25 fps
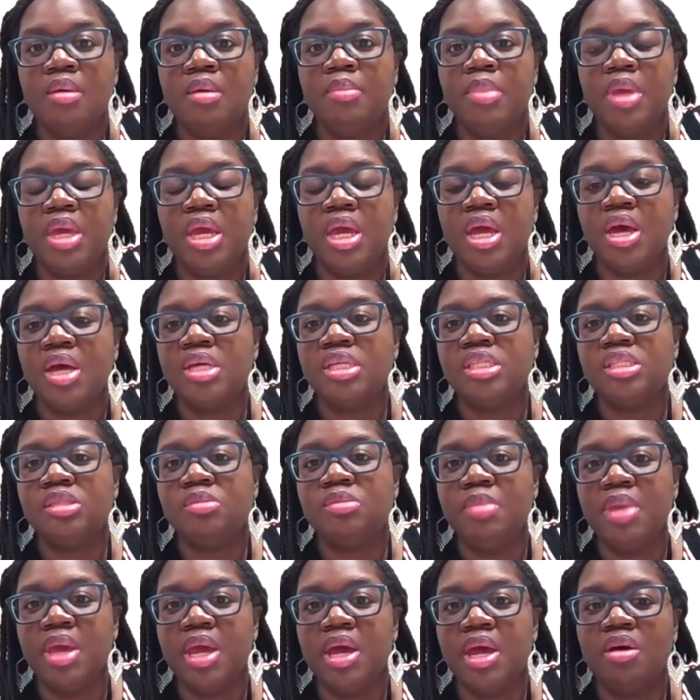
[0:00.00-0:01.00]
because
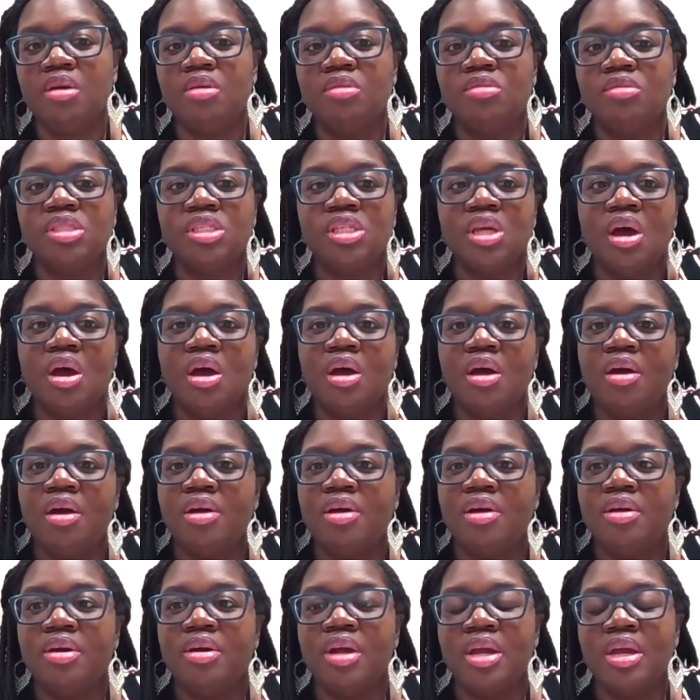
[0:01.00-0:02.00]
males
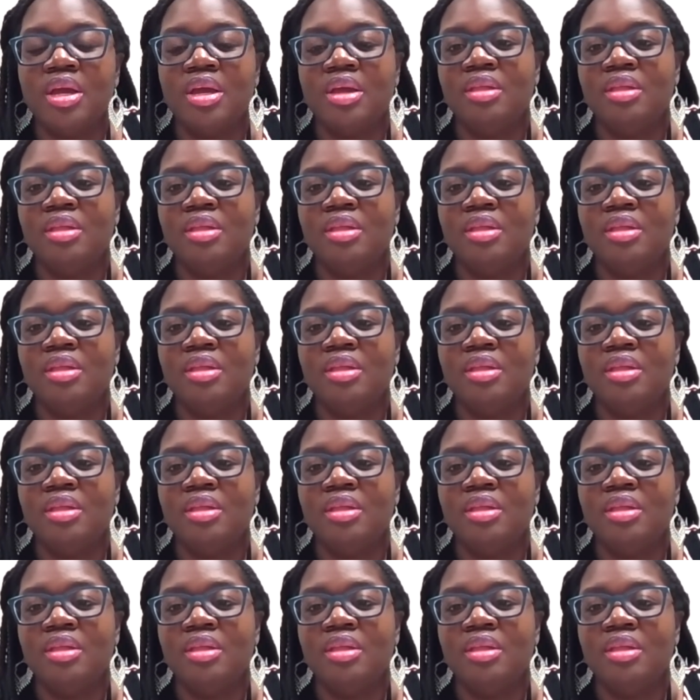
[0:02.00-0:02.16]
are